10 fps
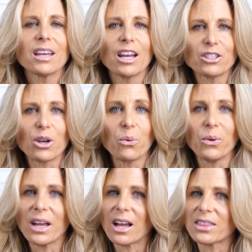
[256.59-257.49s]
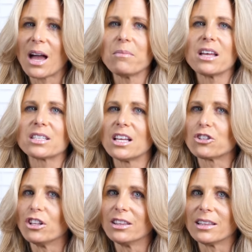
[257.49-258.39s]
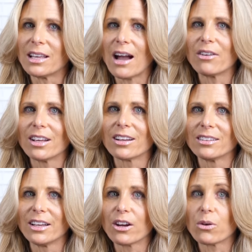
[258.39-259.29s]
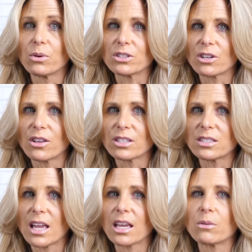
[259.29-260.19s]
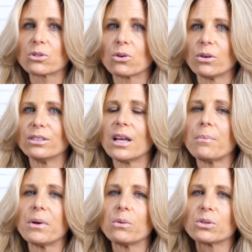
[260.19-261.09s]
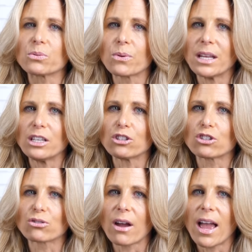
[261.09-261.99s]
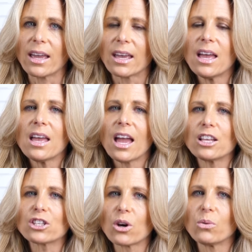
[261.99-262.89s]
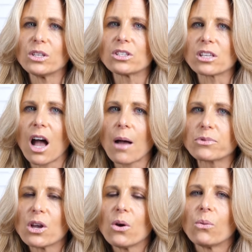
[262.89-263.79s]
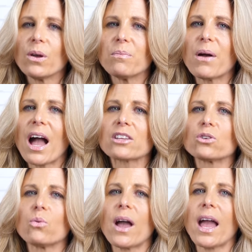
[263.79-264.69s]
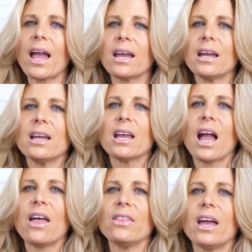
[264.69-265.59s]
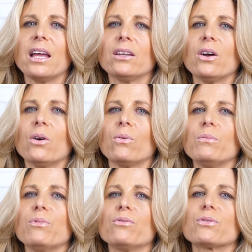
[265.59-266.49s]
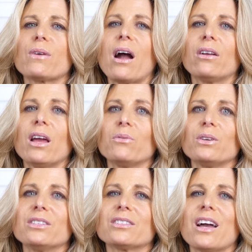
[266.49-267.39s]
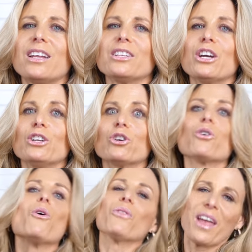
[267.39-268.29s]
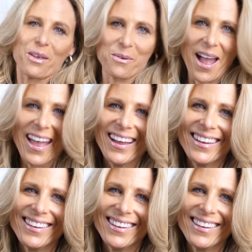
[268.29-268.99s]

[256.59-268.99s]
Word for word: And so we got that message loud and clear. We saw the snake, it was coiled up, it was ready to strike, and so we stopped, we backed away, and then we moved around and we decided to go the other way.